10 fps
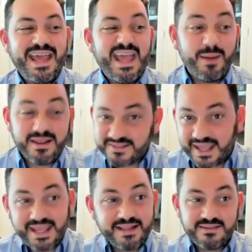am I
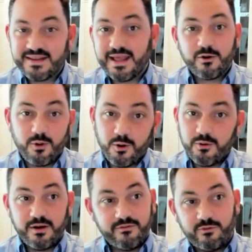saying send out a
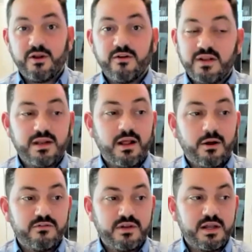quote of
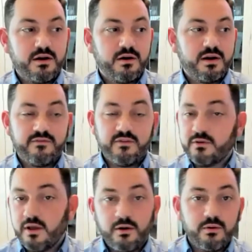$350 a year if you
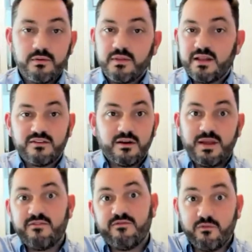know that it's going to
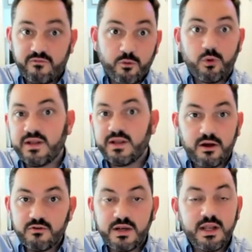be
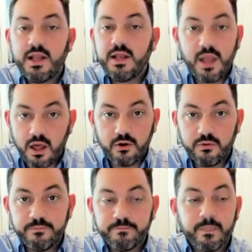1400?
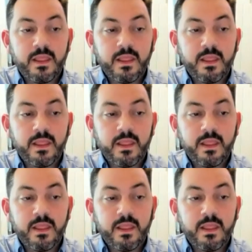No.